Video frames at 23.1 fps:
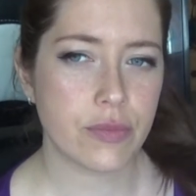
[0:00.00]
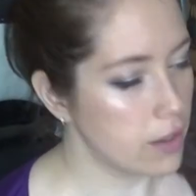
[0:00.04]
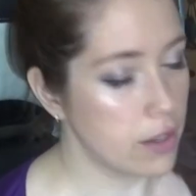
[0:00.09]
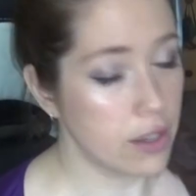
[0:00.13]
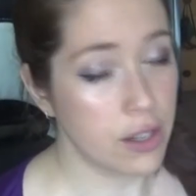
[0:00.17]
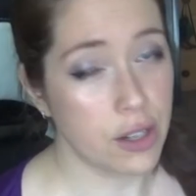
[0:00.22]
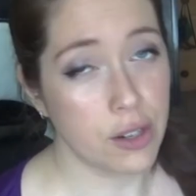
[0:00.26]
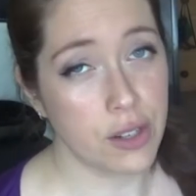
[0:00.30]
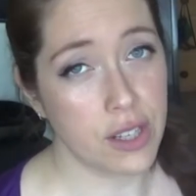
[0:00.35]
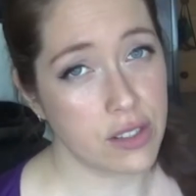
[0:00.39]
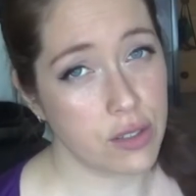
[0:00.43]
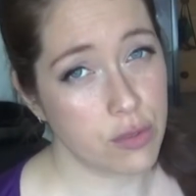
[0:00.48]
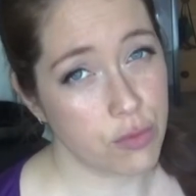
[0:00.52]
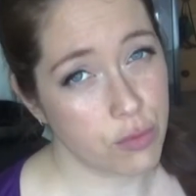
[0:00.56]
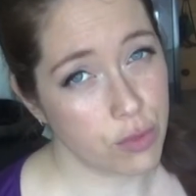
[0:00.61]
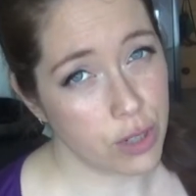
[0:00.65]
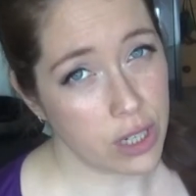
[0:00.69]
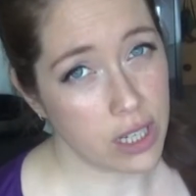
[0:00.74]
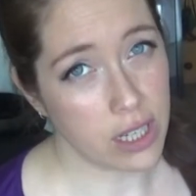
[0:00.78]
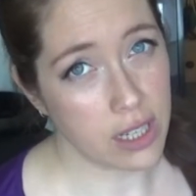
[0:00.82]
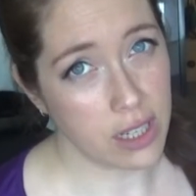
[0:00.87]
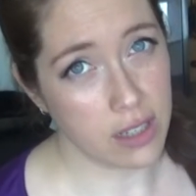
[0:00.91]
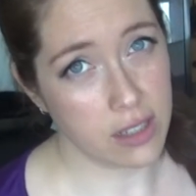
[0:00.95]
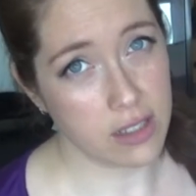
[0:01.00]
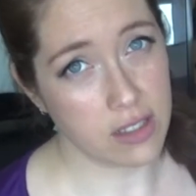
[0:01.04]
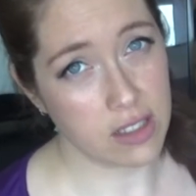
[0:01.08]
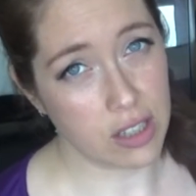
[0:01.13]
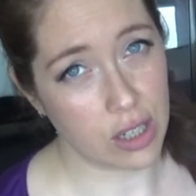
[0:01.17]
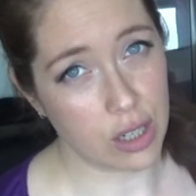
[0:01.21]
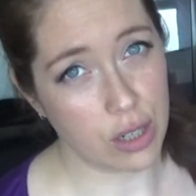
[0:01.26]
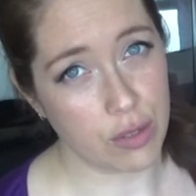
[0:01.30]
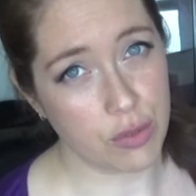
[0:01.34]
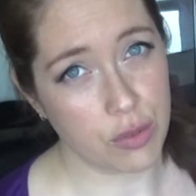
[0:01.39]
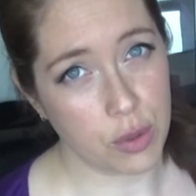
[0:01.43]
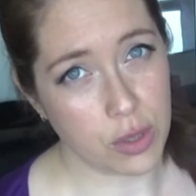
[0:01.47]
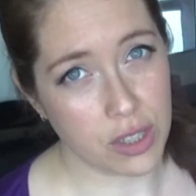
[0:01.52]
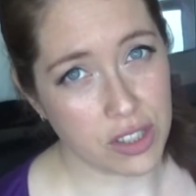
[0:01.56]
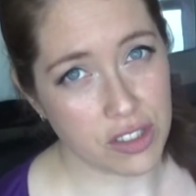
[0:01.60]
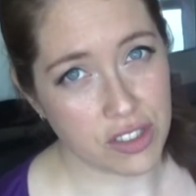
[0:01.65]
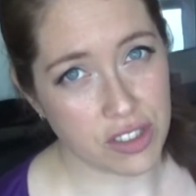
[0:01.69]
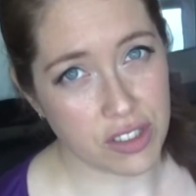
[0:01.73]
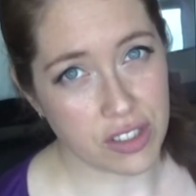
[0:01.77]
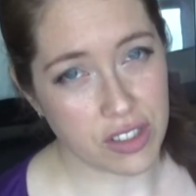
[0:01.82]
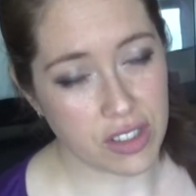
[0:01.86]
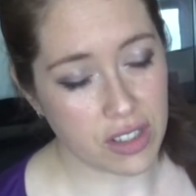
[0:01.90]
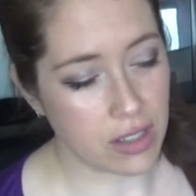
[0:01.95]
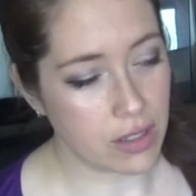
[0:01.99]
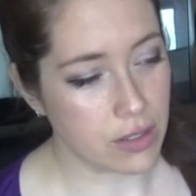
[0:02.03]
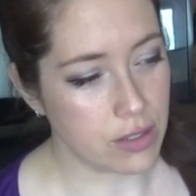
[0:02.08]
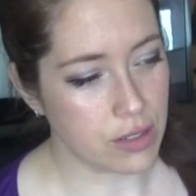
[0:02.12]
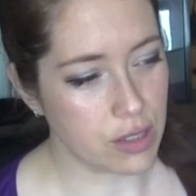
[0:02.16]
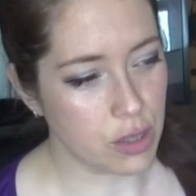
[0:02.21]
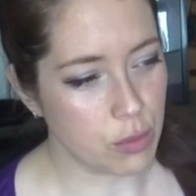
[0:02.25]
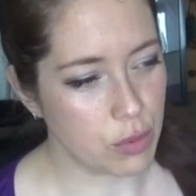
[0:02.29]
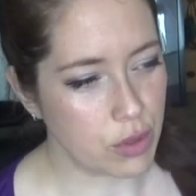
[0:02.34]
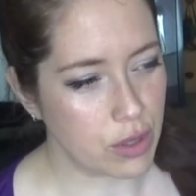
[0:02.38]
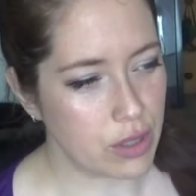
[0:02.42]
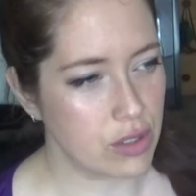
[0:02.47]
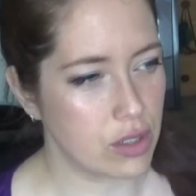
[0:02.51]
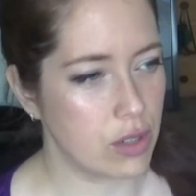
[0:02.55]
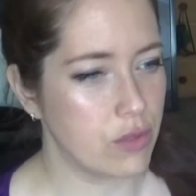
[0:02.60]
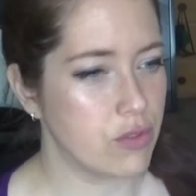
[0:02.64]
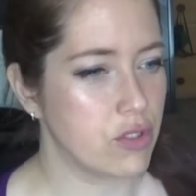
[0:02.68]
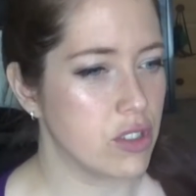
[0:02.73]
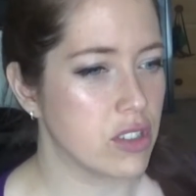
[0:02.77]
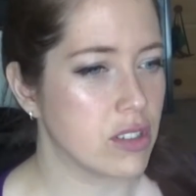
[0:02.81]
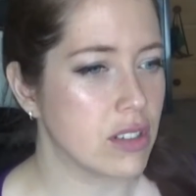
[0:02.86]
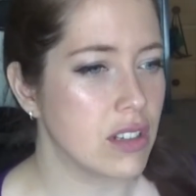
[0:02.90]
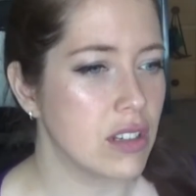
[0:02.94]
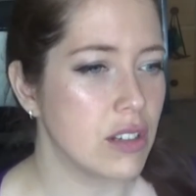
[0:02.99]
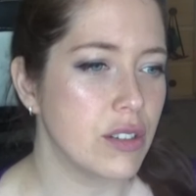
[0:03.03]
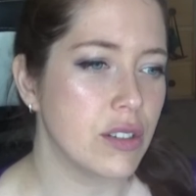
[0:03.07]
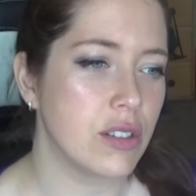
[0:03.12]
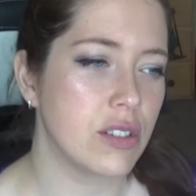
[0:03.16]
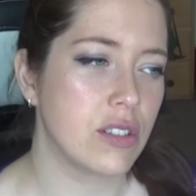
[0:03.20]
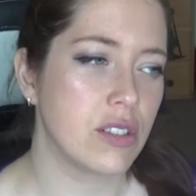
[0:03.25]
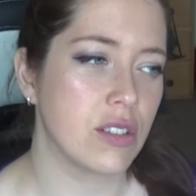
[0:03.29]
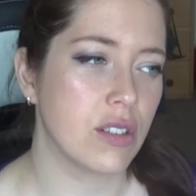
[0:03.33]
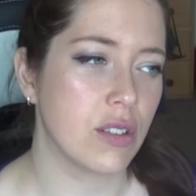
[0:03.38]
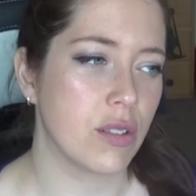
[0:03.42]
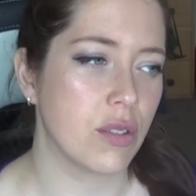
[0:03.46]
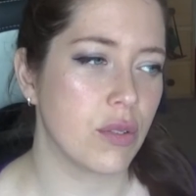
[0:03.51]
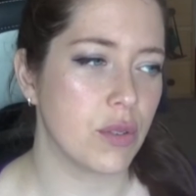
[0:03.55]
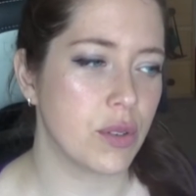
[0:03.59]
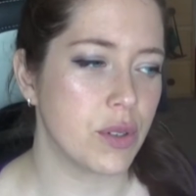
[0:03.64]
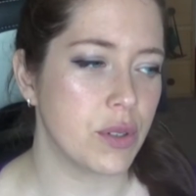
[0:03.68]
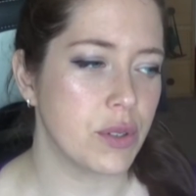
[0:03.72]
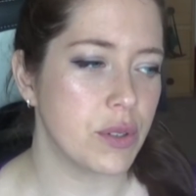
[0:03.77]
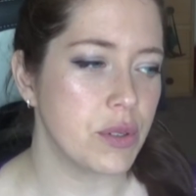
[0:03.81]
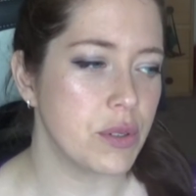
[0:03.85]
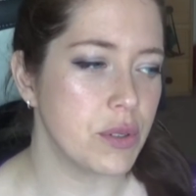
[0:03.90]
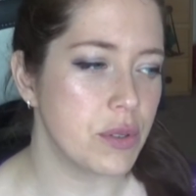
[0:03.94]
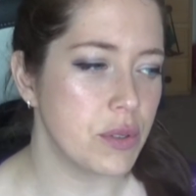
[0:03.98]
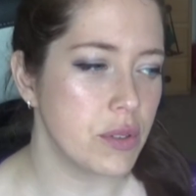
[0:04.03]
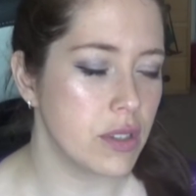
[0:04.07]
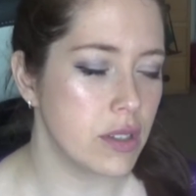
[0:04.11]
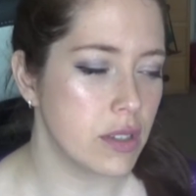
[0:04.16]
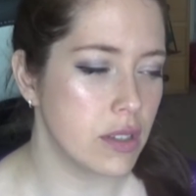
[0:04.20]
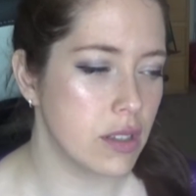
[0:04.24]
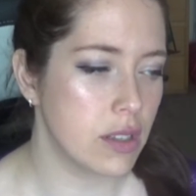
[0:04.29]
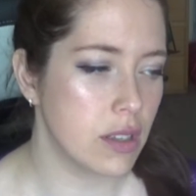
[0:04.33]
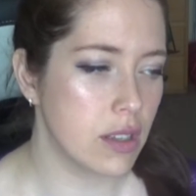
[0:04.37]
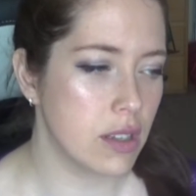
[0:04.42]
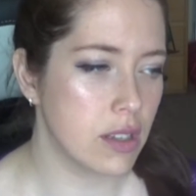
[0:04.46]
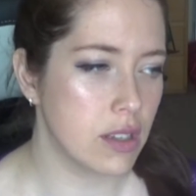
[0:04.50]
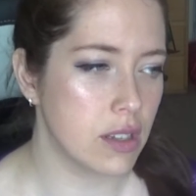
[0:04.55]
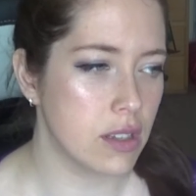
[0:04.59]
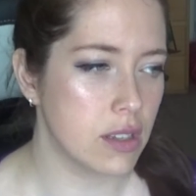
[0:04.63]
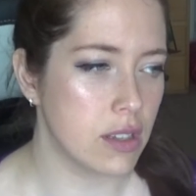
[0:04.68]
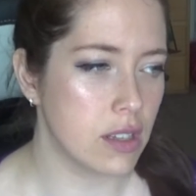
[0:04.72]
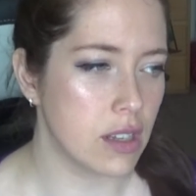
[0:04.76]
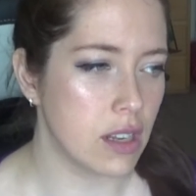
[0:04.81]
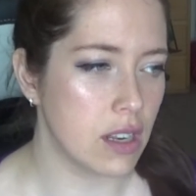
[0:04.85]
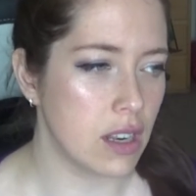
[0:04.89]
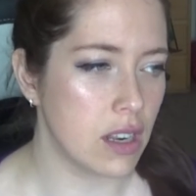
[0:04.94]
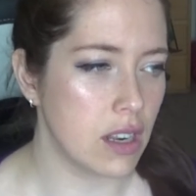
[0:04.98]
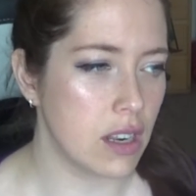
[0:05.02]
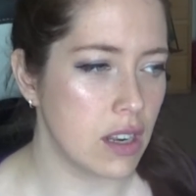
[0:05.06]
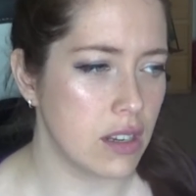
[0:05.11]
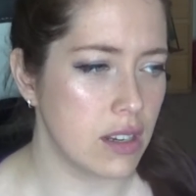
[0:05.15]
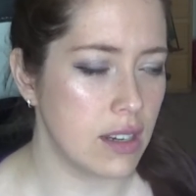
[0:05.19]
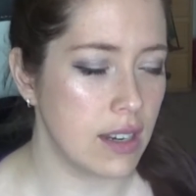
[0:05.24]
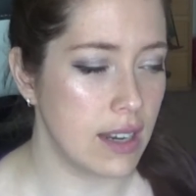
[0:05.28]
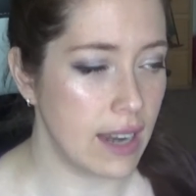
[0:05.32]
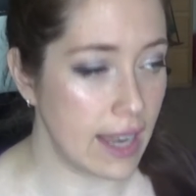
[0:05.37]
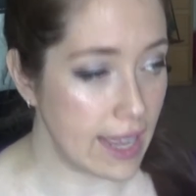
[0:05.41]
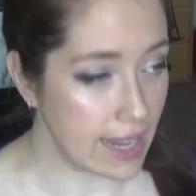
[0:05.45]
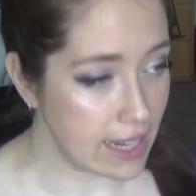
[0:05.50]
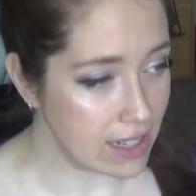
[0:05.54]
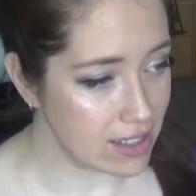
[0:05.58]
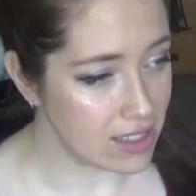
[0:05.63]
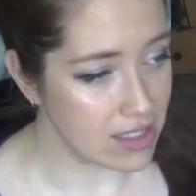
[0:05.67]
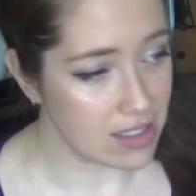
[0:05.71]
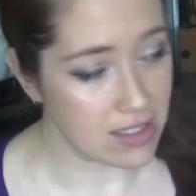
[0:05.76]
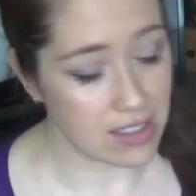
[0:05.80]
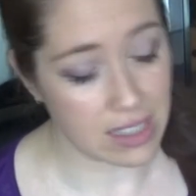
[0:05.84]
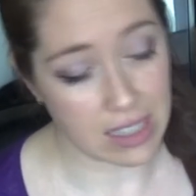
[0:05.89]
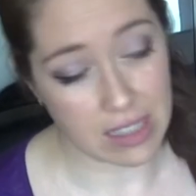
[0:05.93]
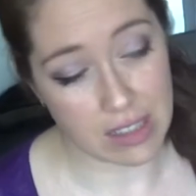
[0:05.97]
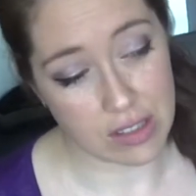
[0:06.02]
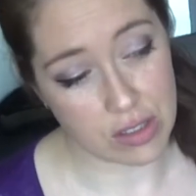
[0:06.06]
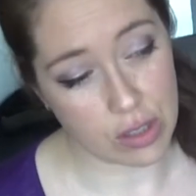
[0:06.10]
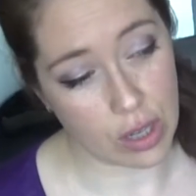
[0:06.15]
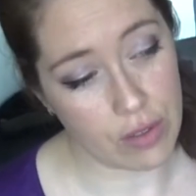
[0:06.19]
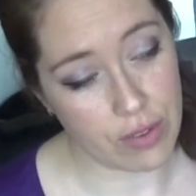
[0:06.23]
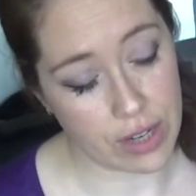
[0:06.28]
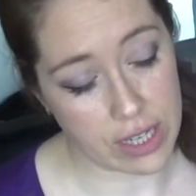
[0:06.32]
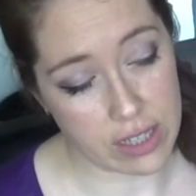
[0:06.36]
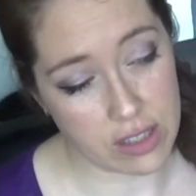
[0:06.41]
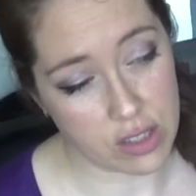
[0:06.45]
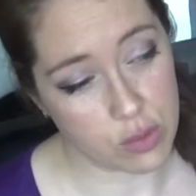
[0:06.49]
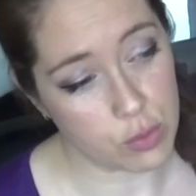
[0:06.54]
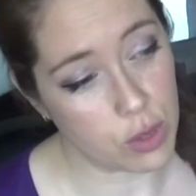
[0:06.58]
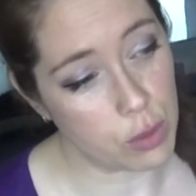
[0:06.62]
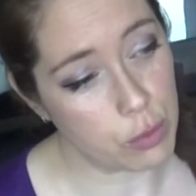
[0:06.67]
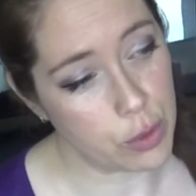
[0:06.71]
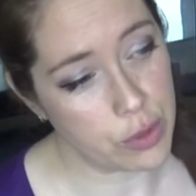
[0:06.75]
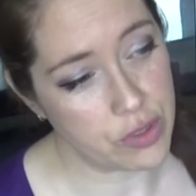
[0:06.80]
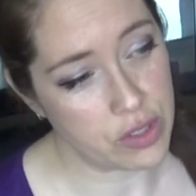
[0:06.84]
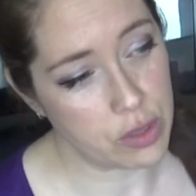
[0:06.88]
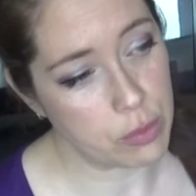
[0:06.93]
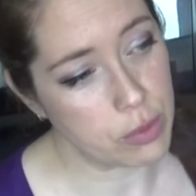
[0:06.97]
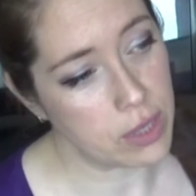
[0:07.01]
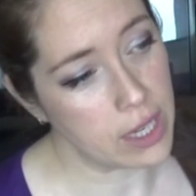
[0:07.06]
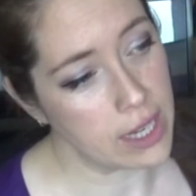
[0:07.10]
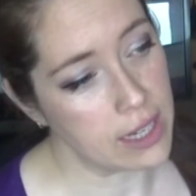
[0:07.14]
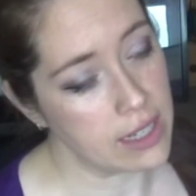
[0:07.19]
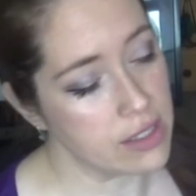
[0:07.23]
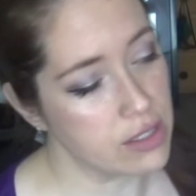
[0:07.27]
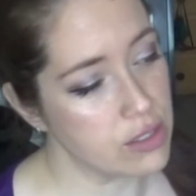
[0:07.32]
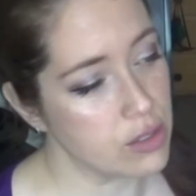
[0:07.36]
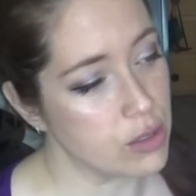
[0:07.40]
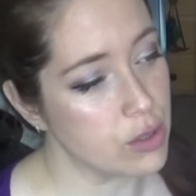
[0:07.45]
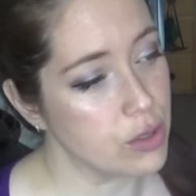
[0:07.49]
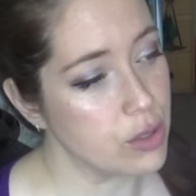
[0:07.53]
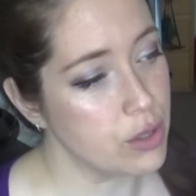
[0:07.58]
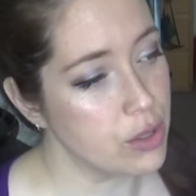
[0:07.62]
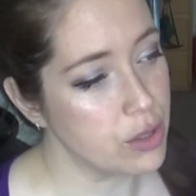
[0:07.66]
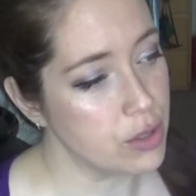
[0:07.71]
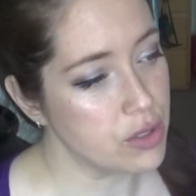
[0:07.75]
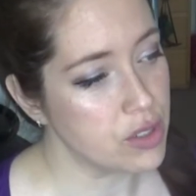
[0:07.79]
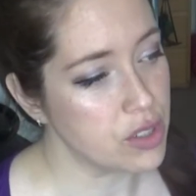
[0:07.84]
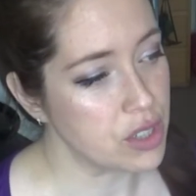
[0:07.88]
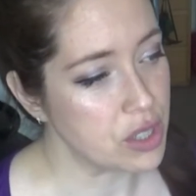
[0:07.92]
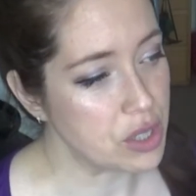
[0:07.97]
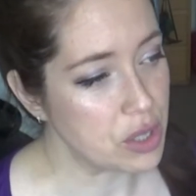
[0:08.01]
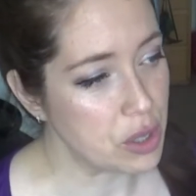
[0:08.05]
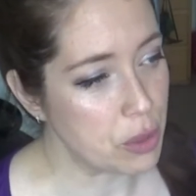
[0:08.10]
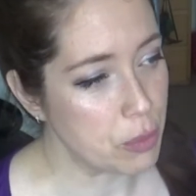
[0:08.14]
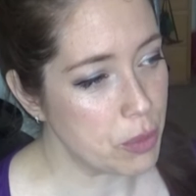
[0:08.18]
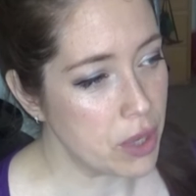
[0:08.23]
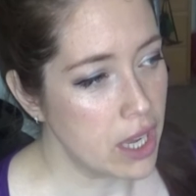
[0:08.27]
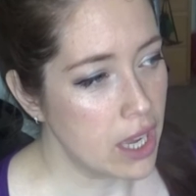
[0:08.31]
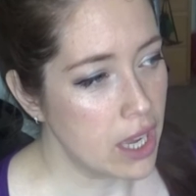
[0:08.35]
That's a really tough question to answer, because I've just looked through the latest things that I've added to my music playlist on YouTube,